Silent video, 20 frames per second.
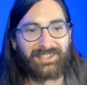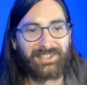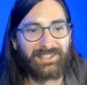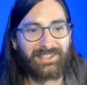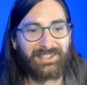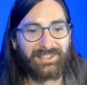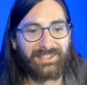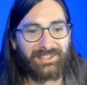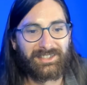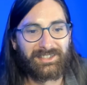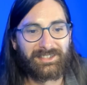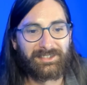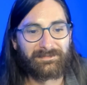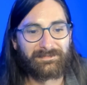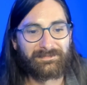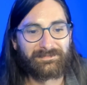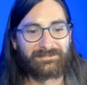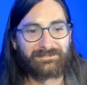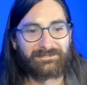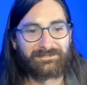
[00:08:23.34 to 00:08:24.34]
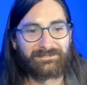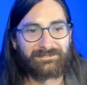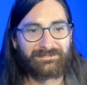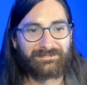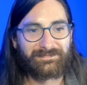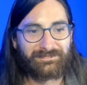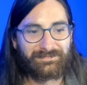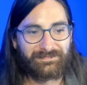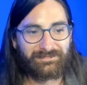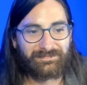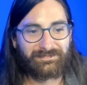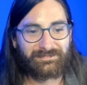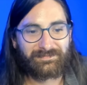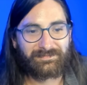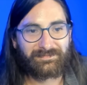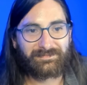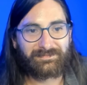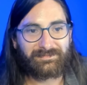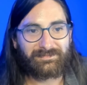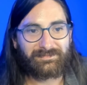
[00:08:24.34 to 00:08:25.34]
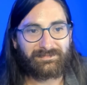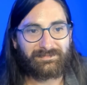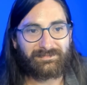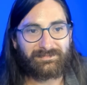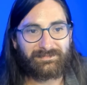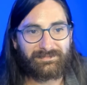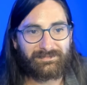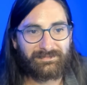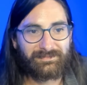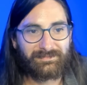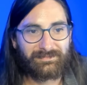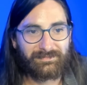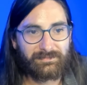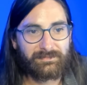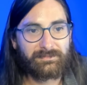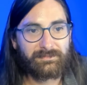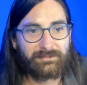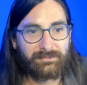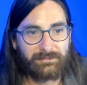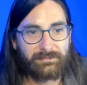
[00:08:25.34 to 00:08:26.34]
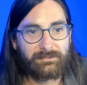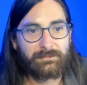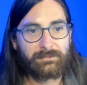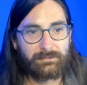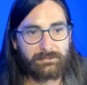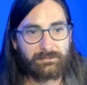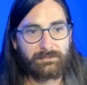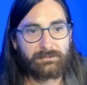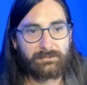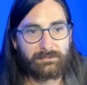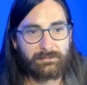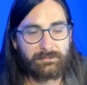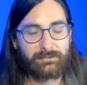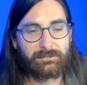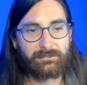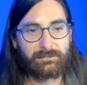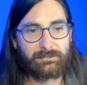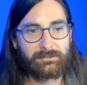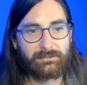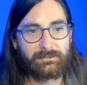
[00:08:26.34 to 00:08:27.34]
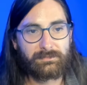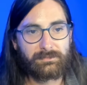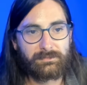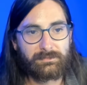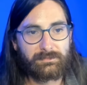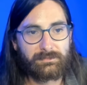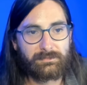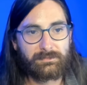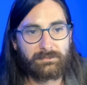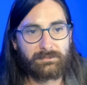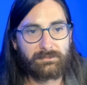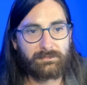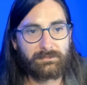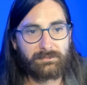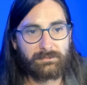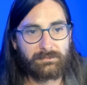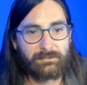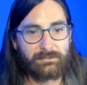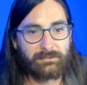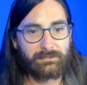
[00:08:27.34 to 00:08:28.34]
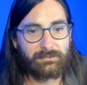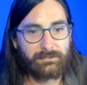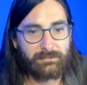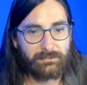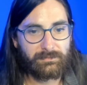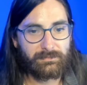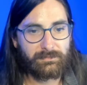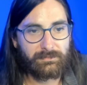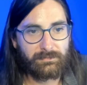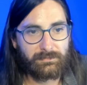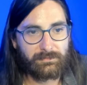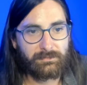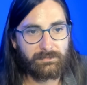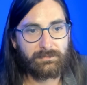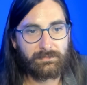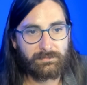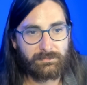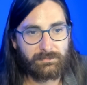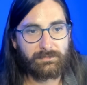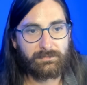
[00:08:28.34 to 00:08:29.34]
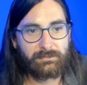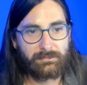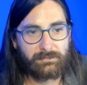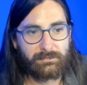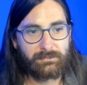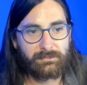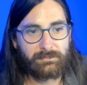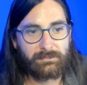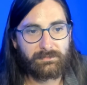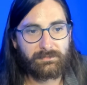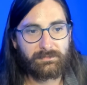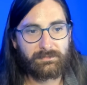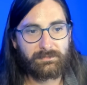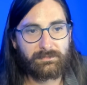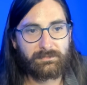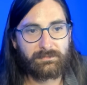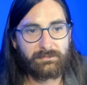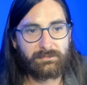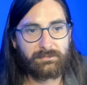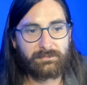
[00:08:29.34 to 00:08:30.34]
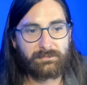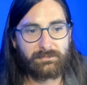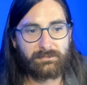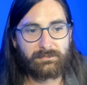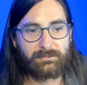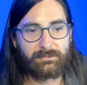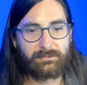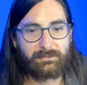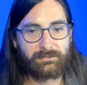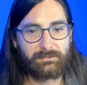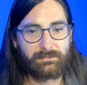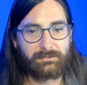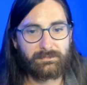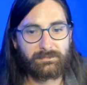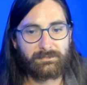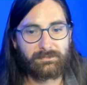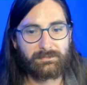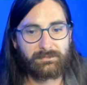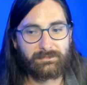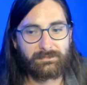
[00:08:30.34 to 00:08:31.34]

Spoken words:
No words are spoken by the person on screen.